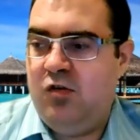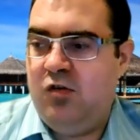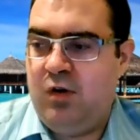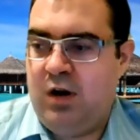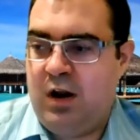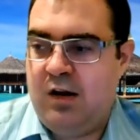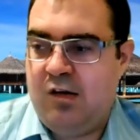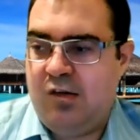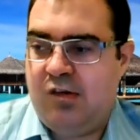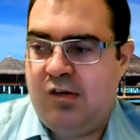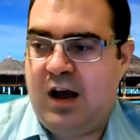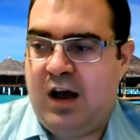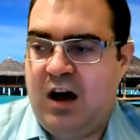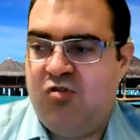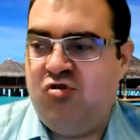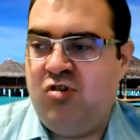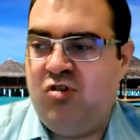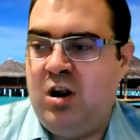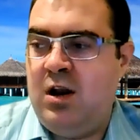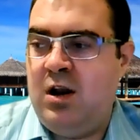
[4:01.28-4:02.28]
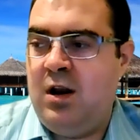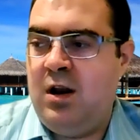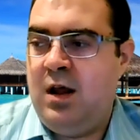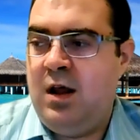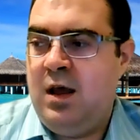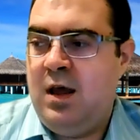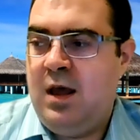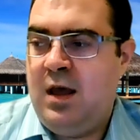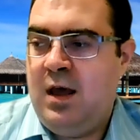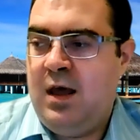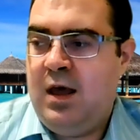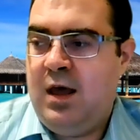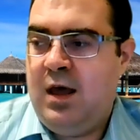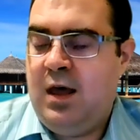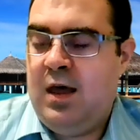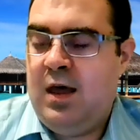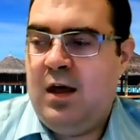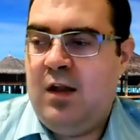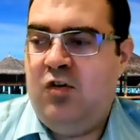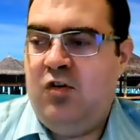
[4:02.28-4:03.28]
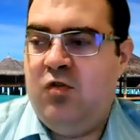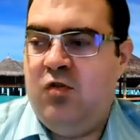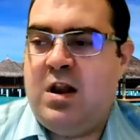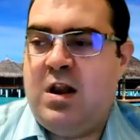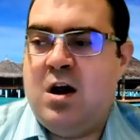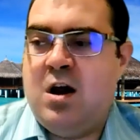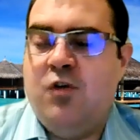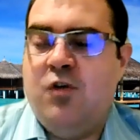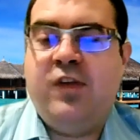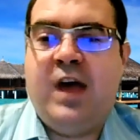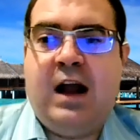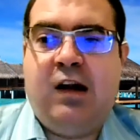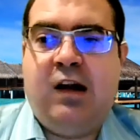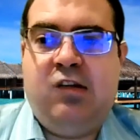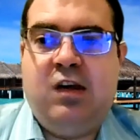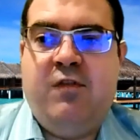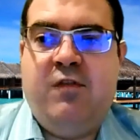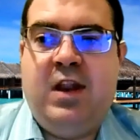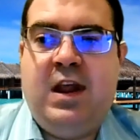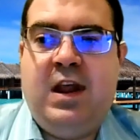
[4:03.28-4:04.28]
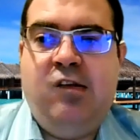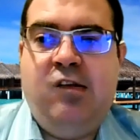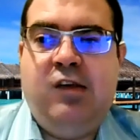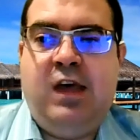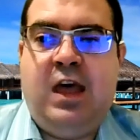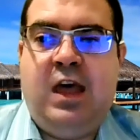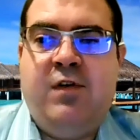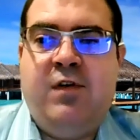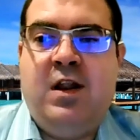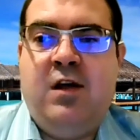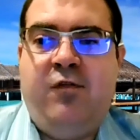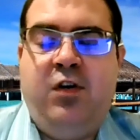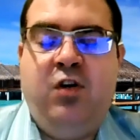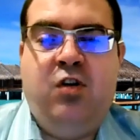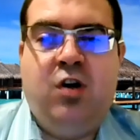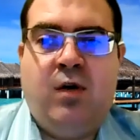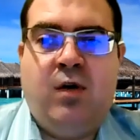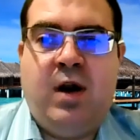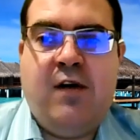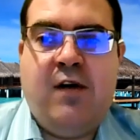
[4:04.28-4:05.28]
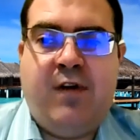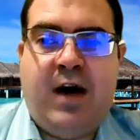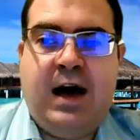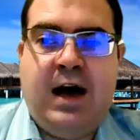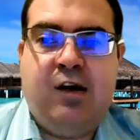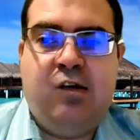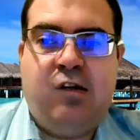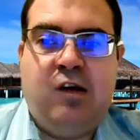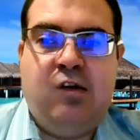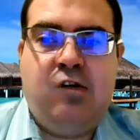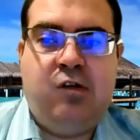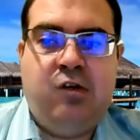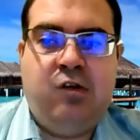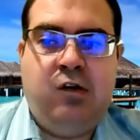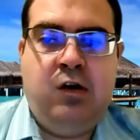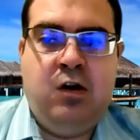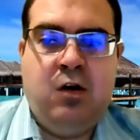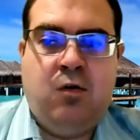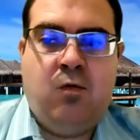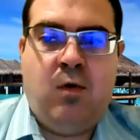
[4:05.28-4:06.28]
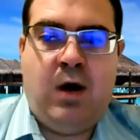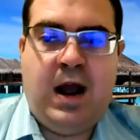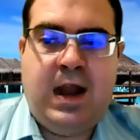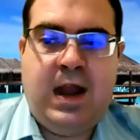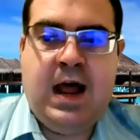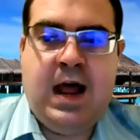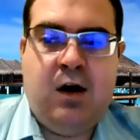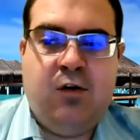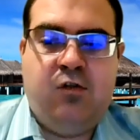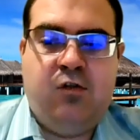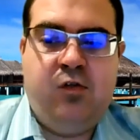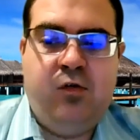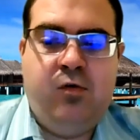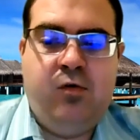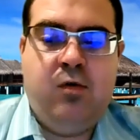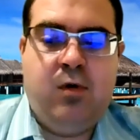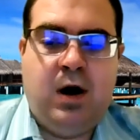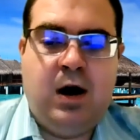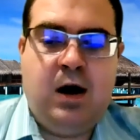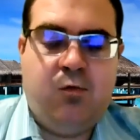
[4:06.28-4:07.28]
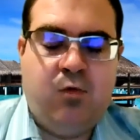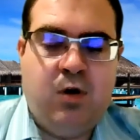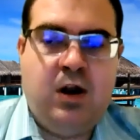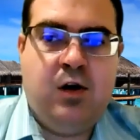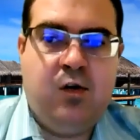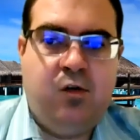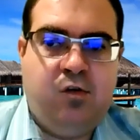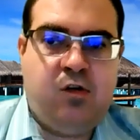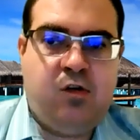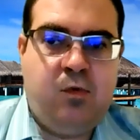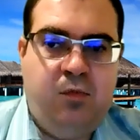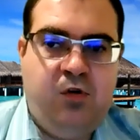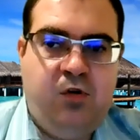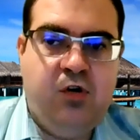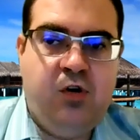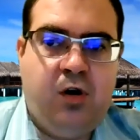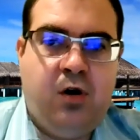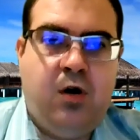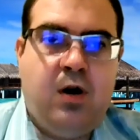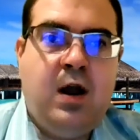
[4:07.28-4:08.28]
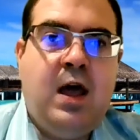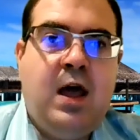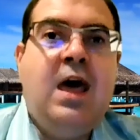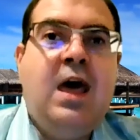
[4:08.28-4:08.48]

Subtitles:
doing the discussion, doing those activities, even if you don't have access, right now to a Windows computer,